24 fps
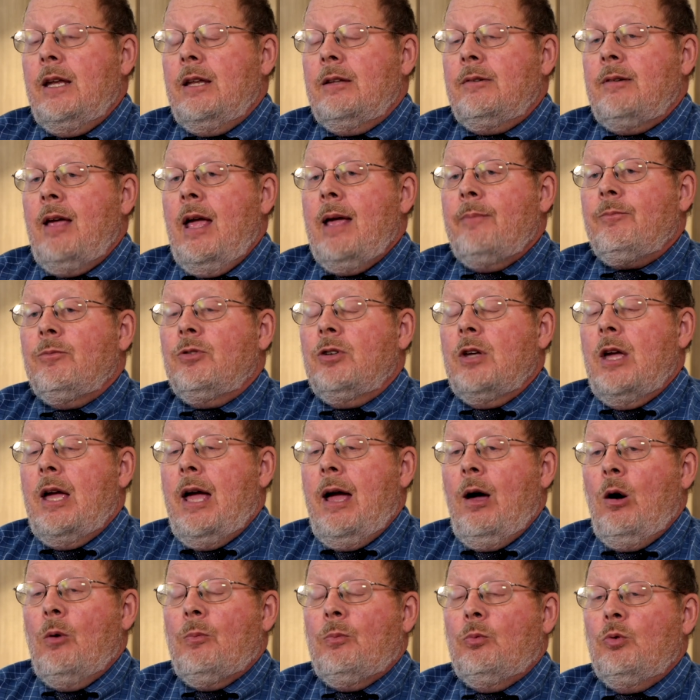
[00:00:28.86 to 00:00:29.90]
an attempt to
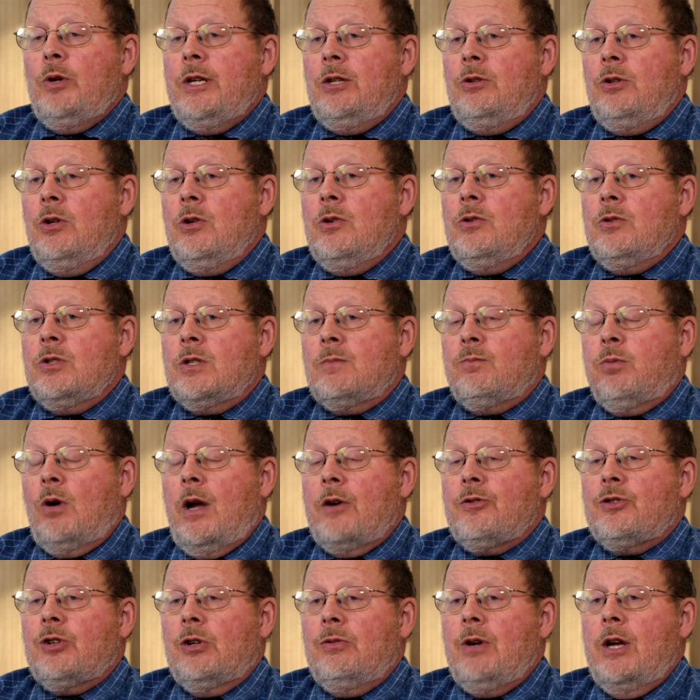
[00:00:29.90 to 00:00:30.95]
help reduce
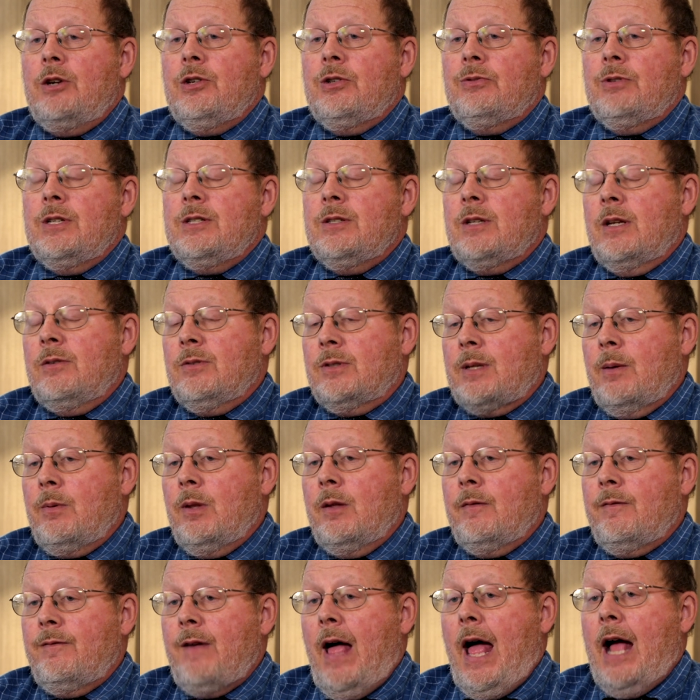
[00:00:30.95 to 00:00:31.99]
pressure injuries, and some
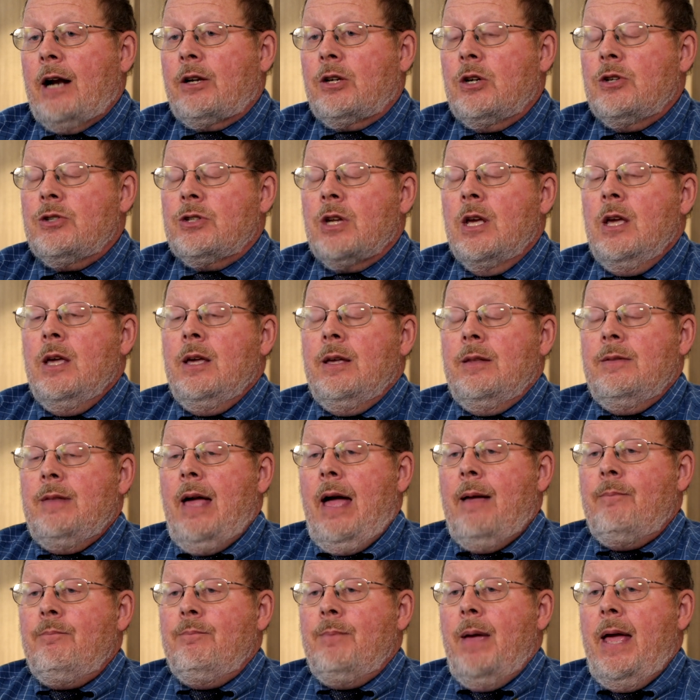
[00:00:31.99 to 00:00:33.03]
of the factors
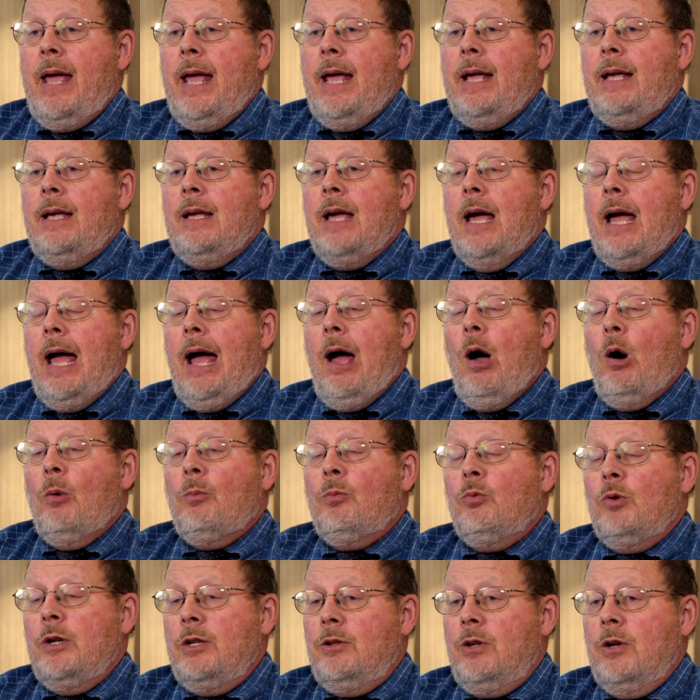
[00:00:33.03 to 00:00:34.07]
that may
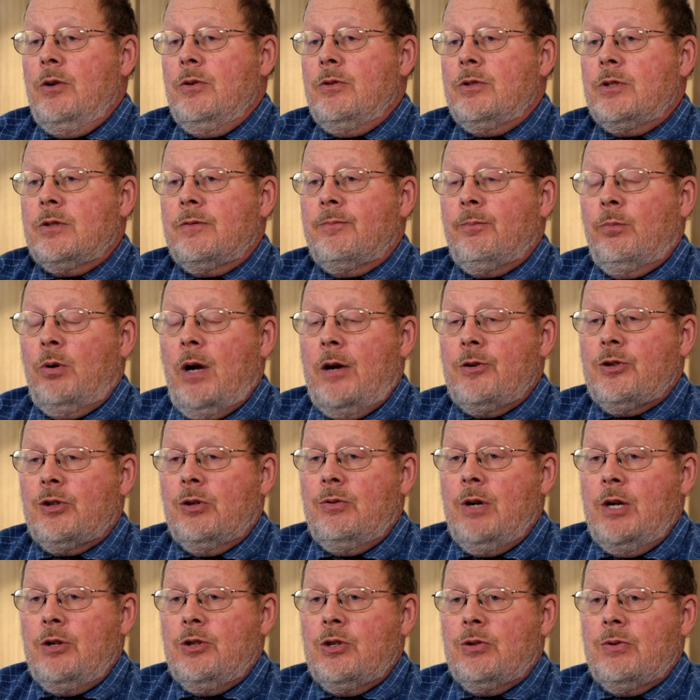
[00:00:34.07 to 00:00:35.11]
help reduce
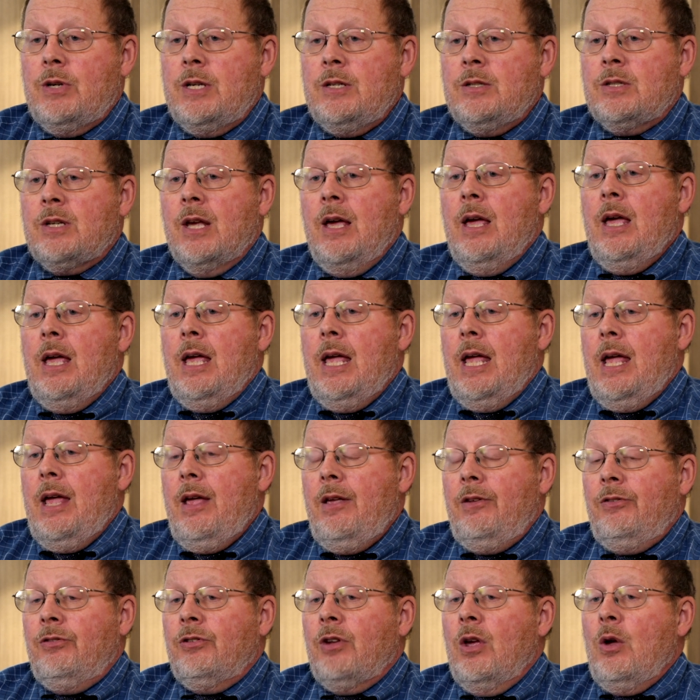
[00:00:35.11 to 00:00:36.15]
pressure injuries
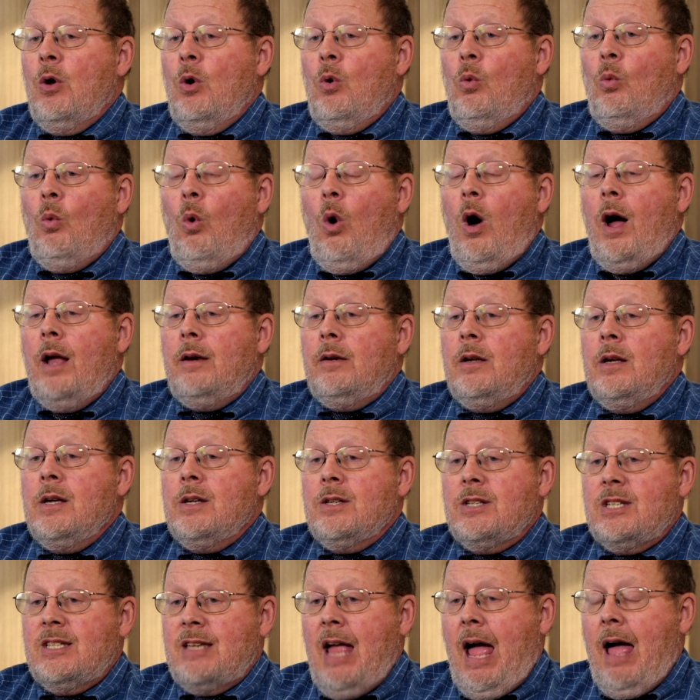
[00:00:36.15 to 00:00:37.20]
is, one,
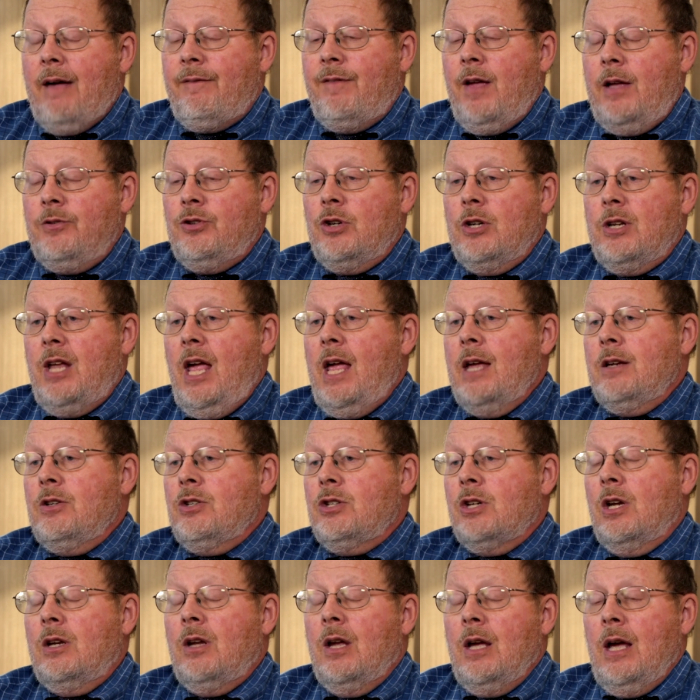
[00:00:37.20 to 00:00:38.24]
staff
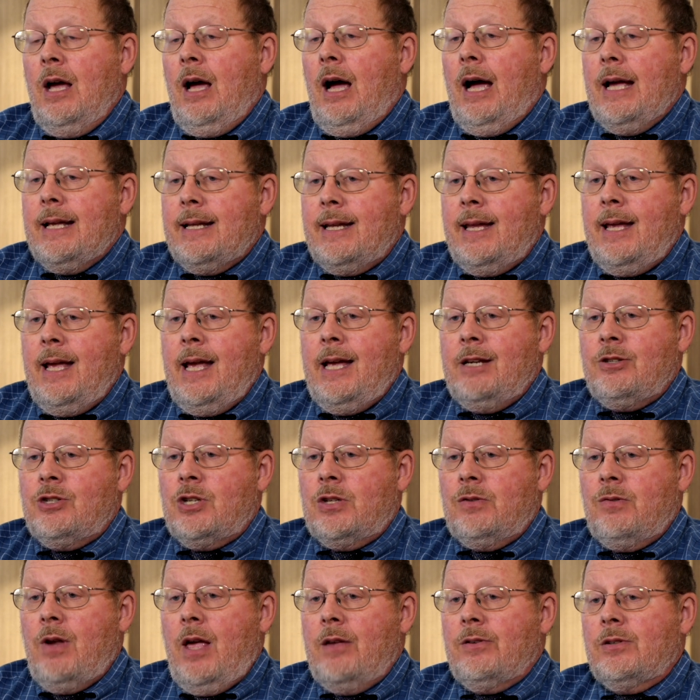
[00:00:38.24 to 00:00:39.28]
education. I can't
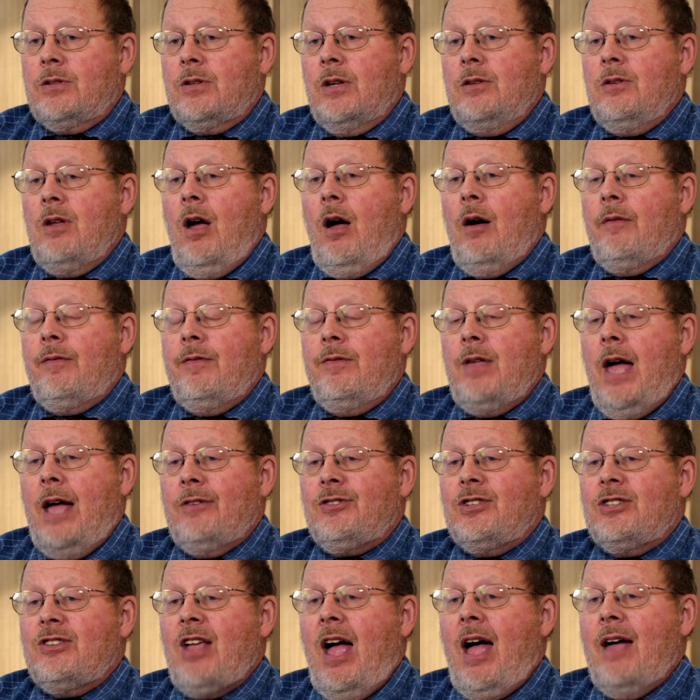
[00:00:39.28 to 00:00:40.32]
stress enough
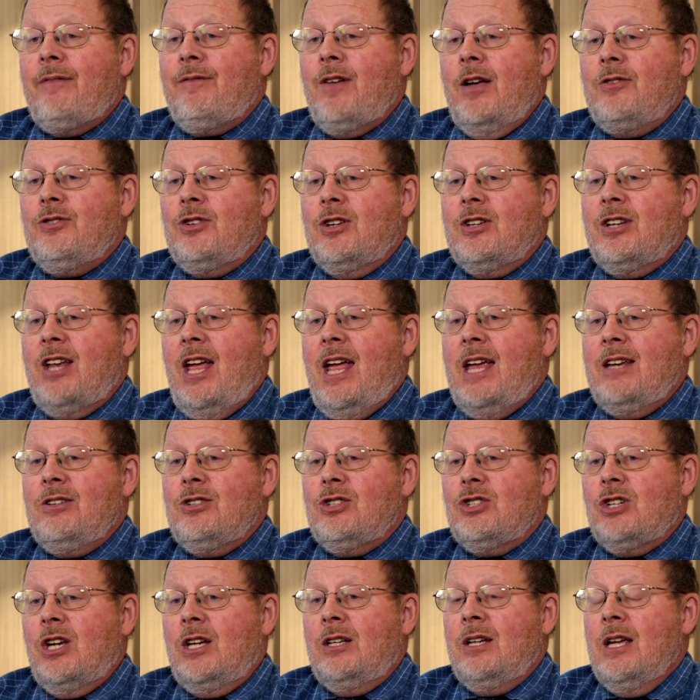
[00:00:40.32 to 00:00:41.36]
that staff
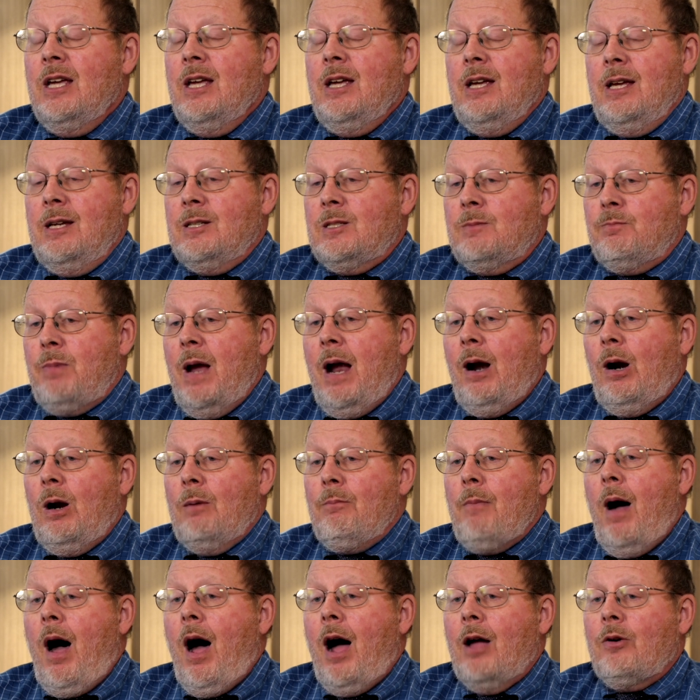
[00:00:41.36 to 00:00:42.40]
education is
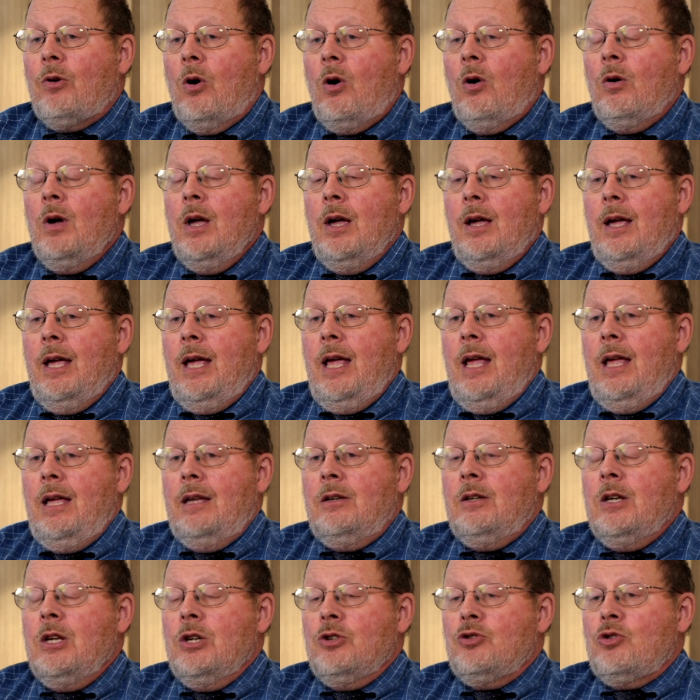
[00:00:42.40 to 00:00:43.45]
paramount
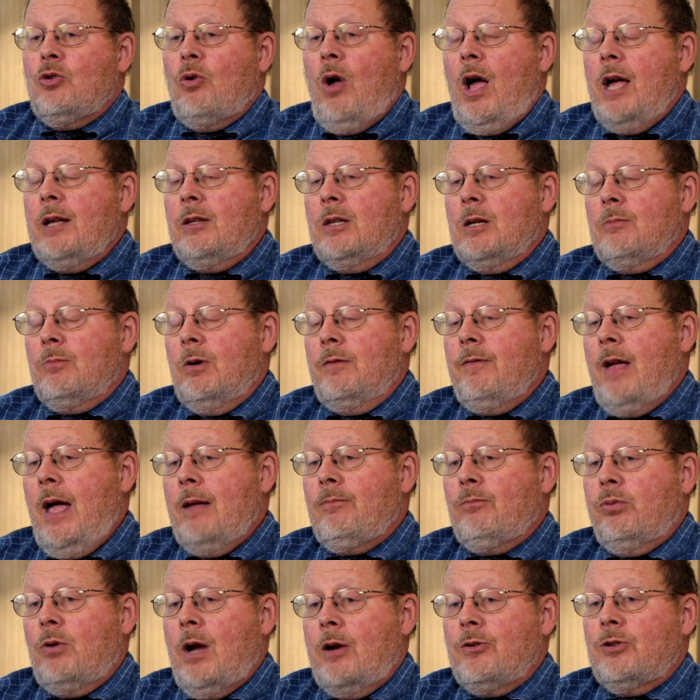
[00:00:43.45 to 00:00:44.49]
in trying to
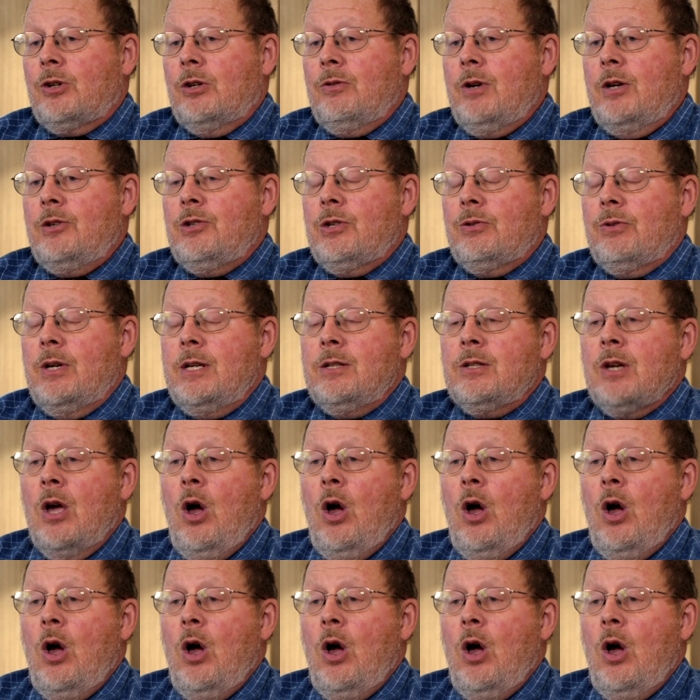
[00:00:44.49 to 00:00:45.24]
prevent pressure injuries.